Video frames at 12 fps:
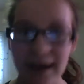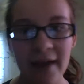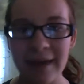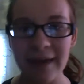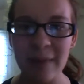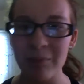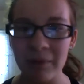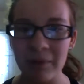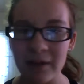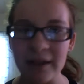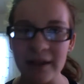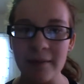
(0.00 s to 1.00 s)
I can't
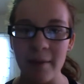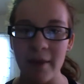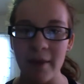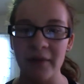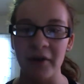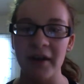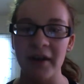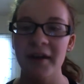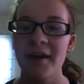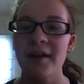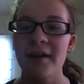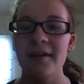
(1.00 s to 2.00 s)
keep cleaning my belly
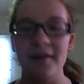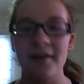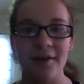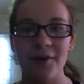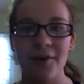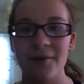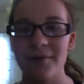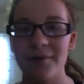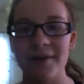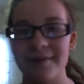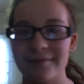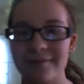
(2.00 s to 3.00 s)
ring,
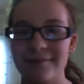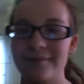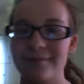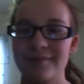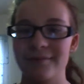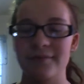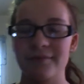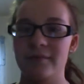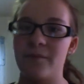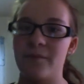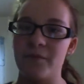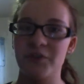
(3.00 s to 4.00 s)
and
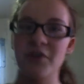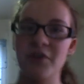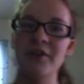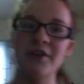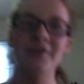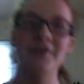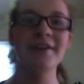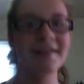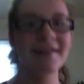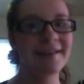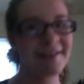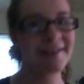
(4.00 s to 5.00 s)
showing you,
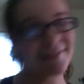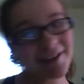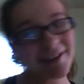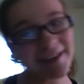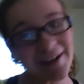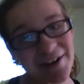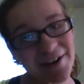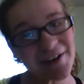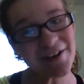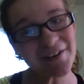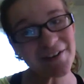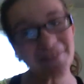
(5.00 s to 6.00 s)
hey, here we
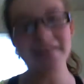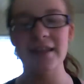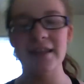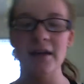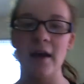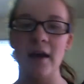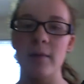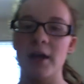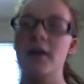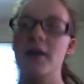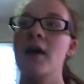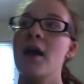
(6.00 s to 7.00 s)
go, and then they
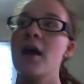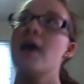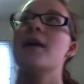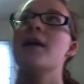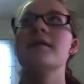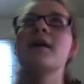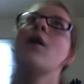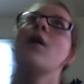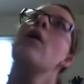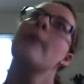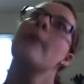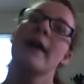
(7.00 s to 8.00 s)
come in, and it's
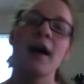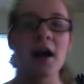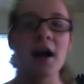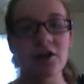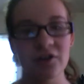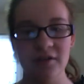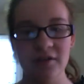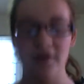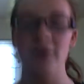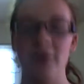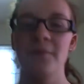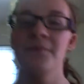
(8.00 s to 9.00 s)
like, oh my gosh.
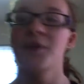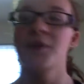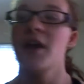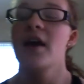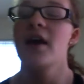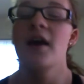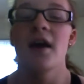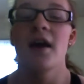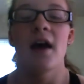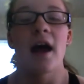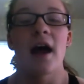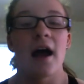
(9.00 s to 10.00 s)
So
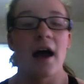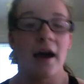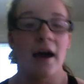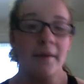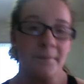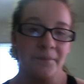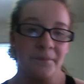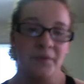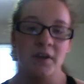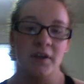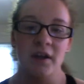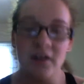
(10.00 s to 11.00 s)

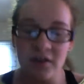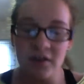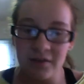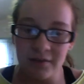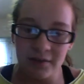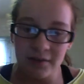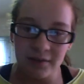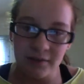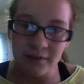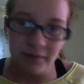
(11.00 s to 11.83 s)
I'm gonna